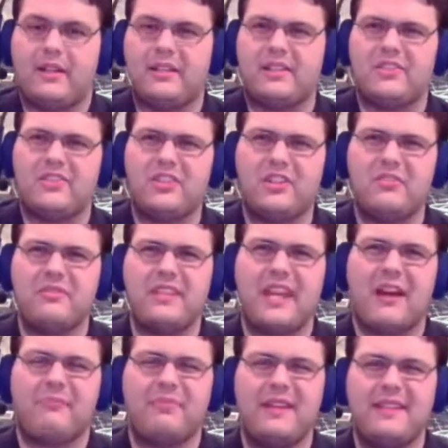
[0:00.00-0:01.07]
So
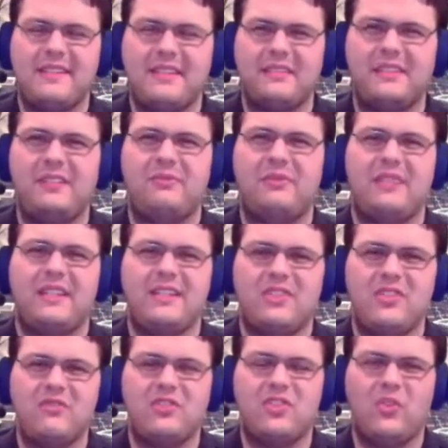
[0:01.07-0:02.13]
yeah, basically with these
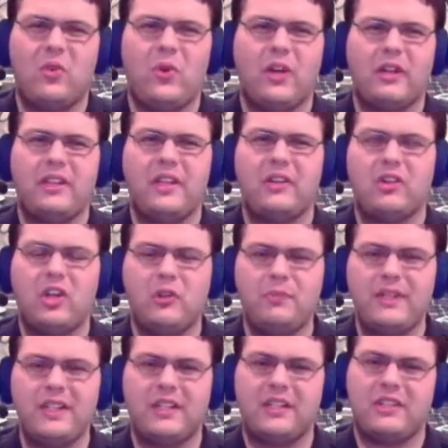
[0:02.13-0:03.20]
new they're
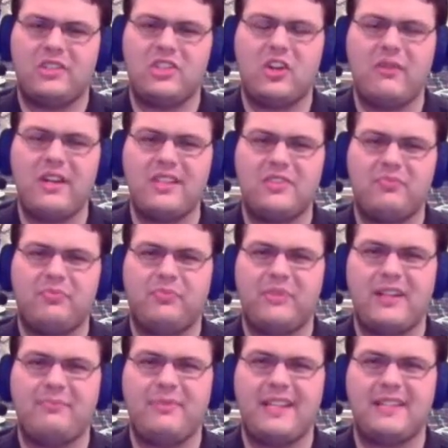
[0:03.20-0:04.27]
hoping Toei's
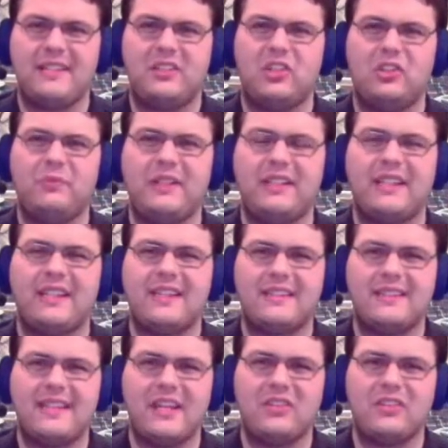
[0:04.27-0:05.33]
basically hoping that the
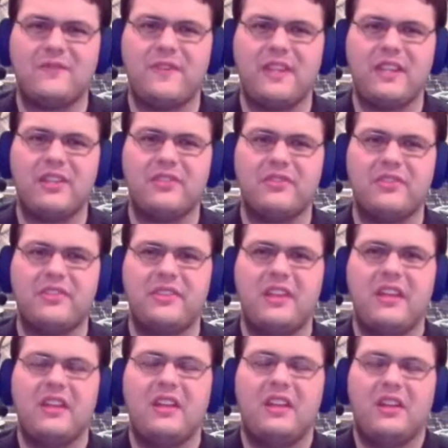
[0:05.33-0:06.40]
sales figures
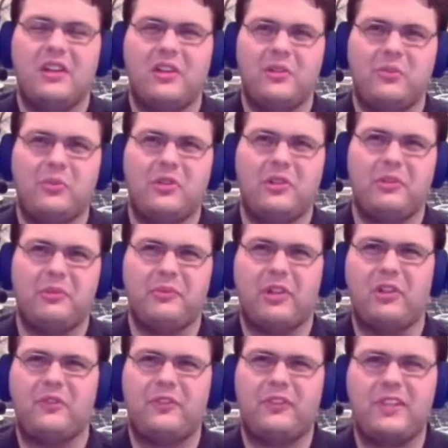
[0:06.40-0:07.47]
will
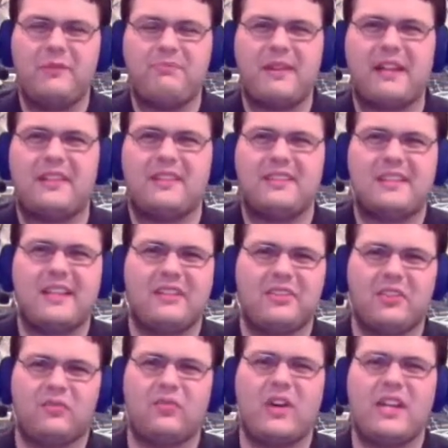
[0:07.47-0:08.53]
hopefully balance out
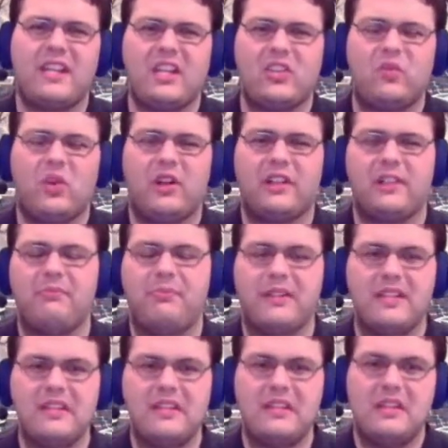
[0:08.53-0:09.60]
the writing quality.
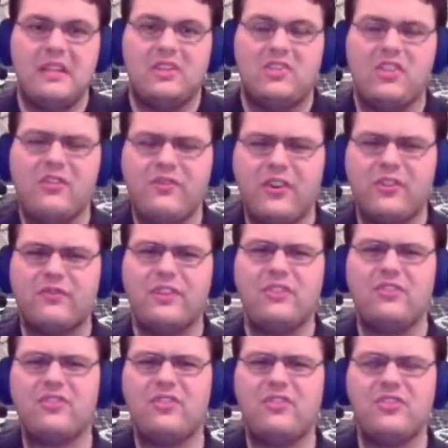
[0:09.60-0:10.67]
But so far,
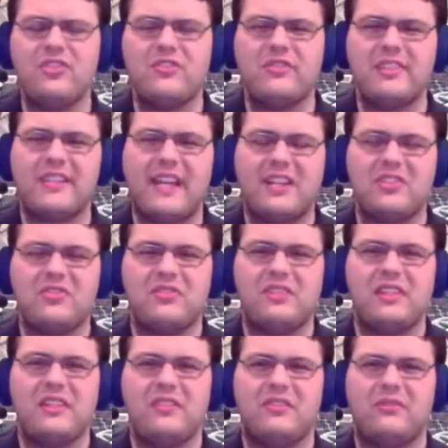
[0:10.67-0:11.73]
Ryusoulger is
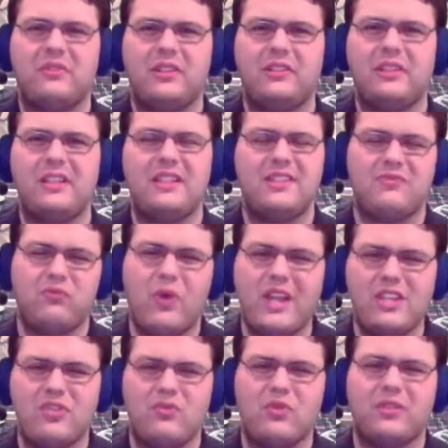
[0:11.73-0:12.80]
actually, well, it's way
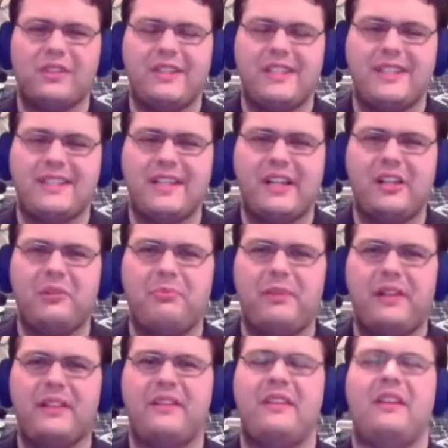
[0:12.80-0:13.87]
too early to tell,
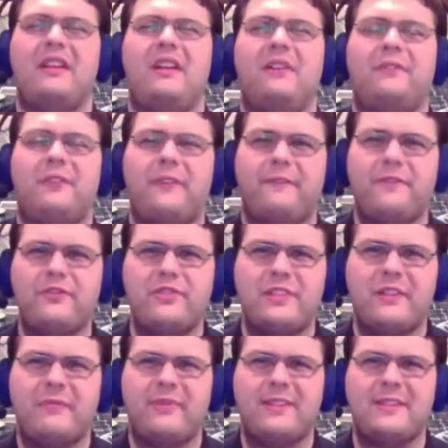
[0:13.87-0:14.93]
but for the first
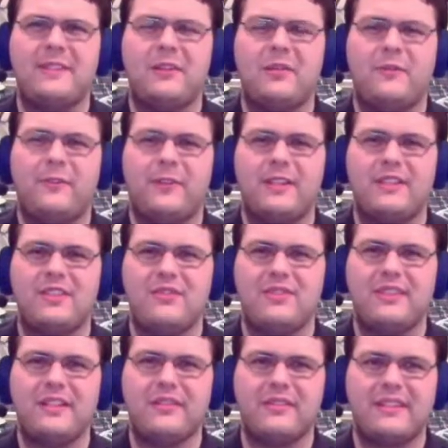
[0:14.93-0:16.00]
episode for this new
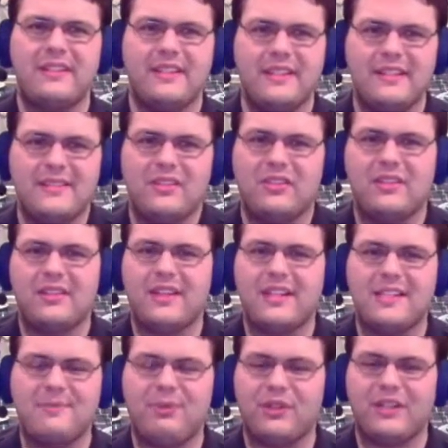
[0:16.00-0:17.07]
series, it doesn't look like
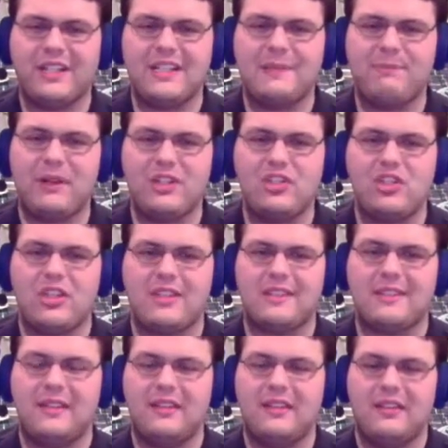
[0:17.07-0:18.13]
it's pulling its
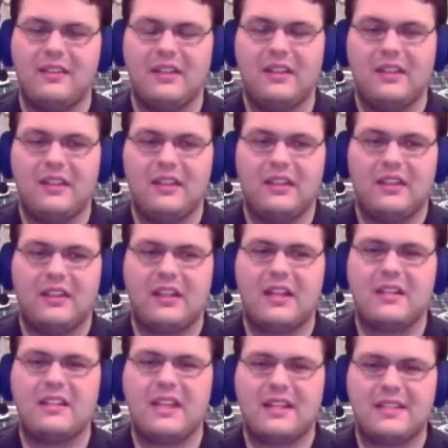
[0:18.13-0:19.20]
punches.
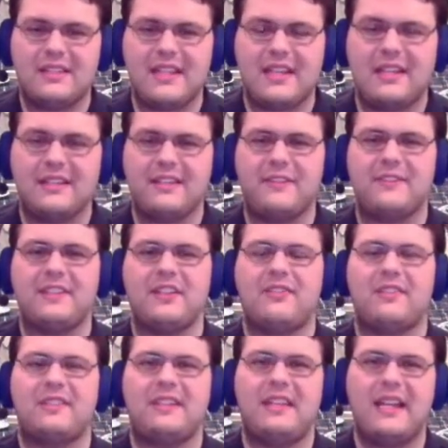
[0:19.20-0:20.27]
And yeah, it's taking itself
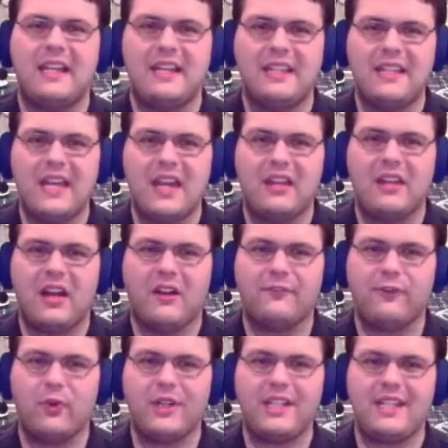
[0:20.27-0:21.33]
seriously, and again,
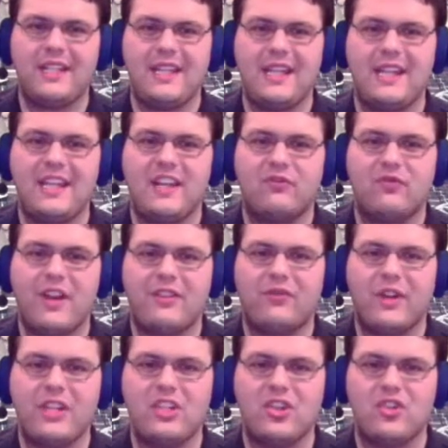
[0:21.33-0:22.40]
avoiding the idiot Red
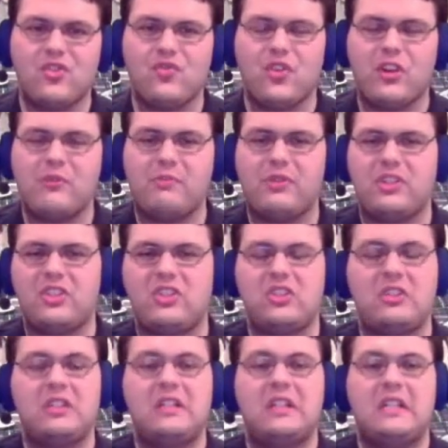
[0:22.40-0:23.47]
Ranger trope,
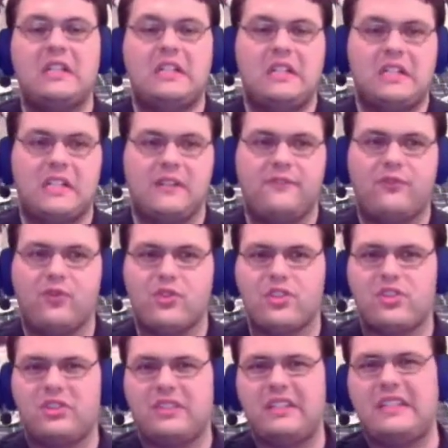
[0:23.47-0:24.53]
which
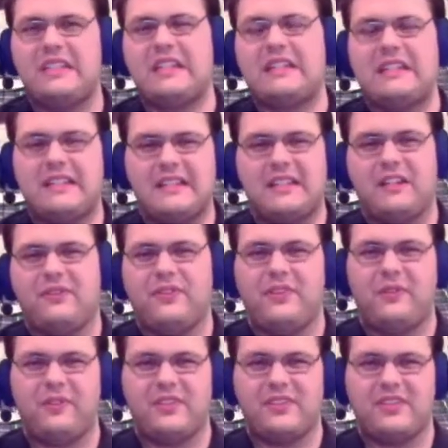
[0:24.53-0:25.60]
unfortunately gets itself
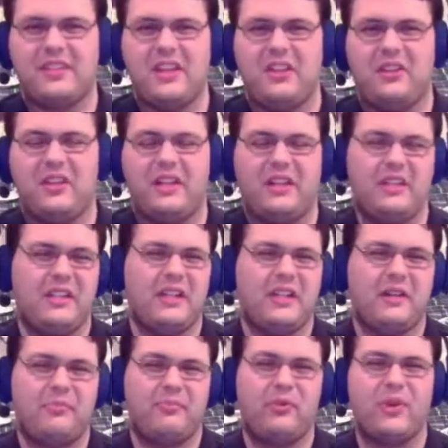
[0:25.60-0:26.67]
a seal, like
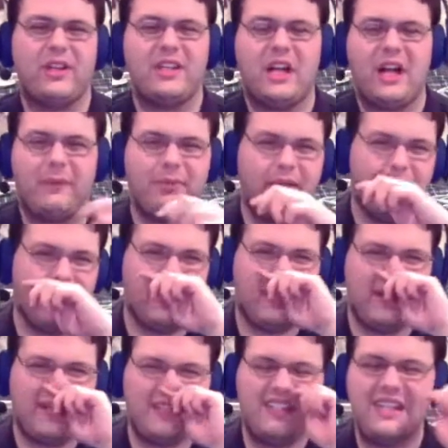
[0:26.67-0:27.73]
a point up.
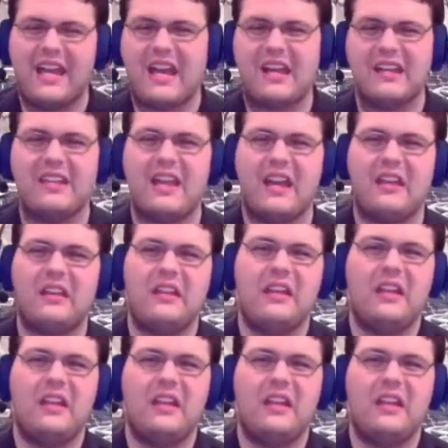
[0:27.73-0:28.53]
And yeah, again,